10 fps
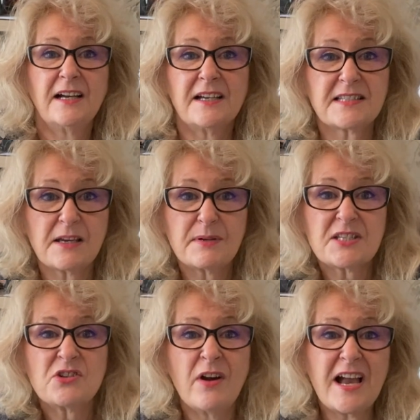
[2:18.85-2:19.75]
So it's
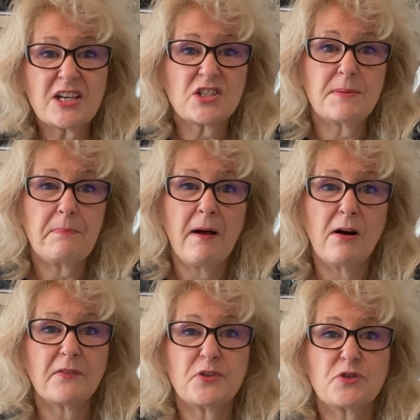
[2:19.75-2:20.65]
not actually
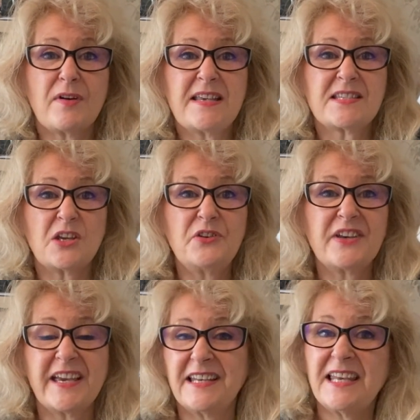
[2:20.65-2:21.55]
part of the dress, so you
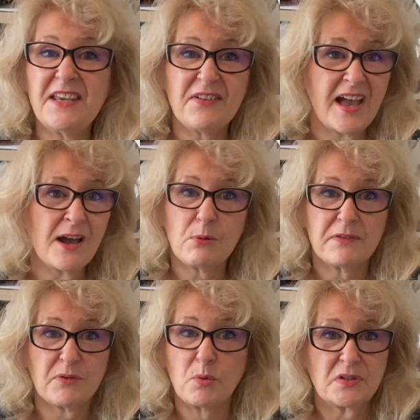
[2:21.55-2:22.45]
can leave it out
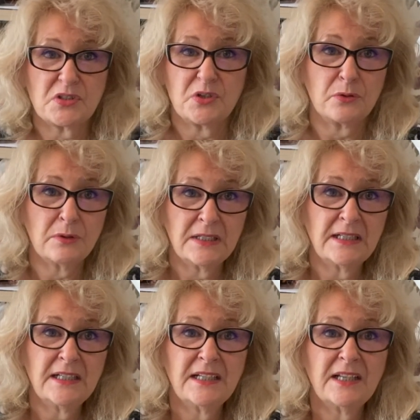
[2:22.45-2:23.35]
if you want to.
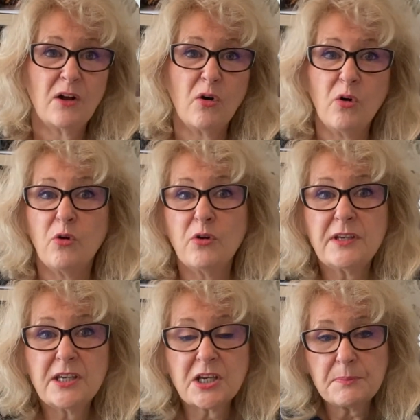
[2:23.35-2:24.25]
Or
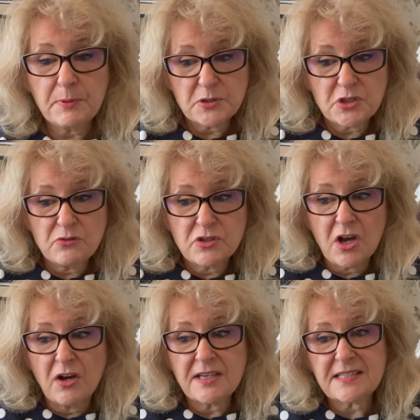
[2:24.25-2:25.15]
you could put 2
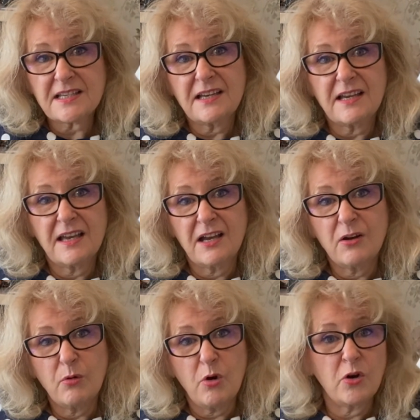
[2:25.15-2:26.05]
ties
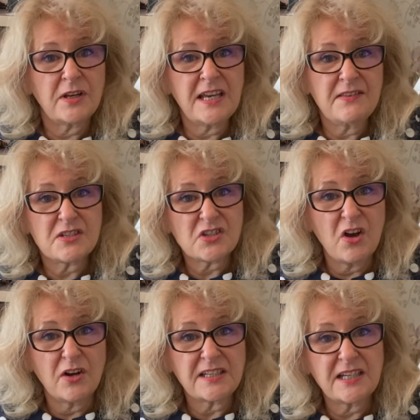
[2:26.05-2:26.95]
on either
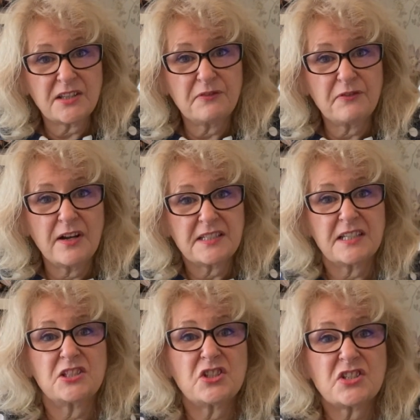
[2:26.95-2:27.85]
side at the front
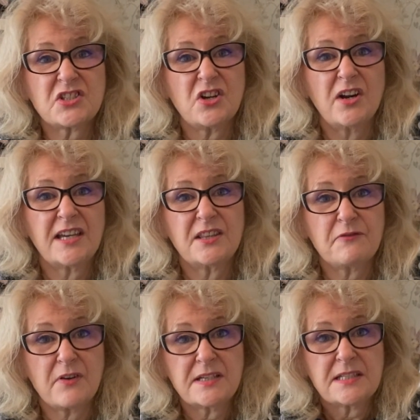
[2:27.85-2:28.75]
and just tighten the
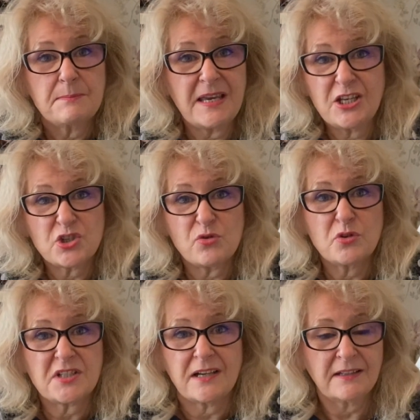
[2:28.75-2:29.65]
front to make it
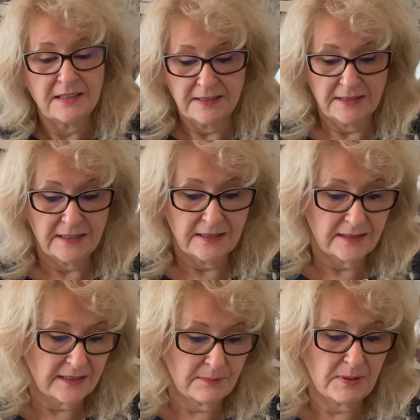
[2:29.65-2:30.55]
shorter.
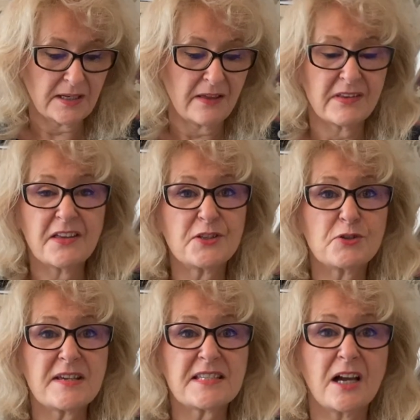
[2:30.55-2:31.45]
A bit like the other
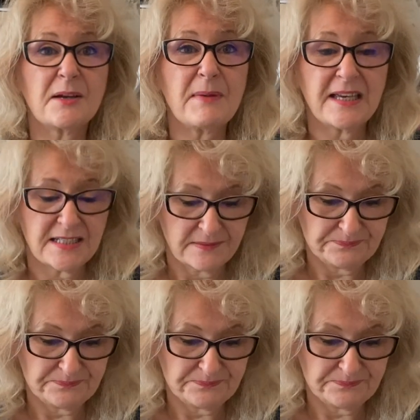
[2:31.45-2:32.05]
dress that I made.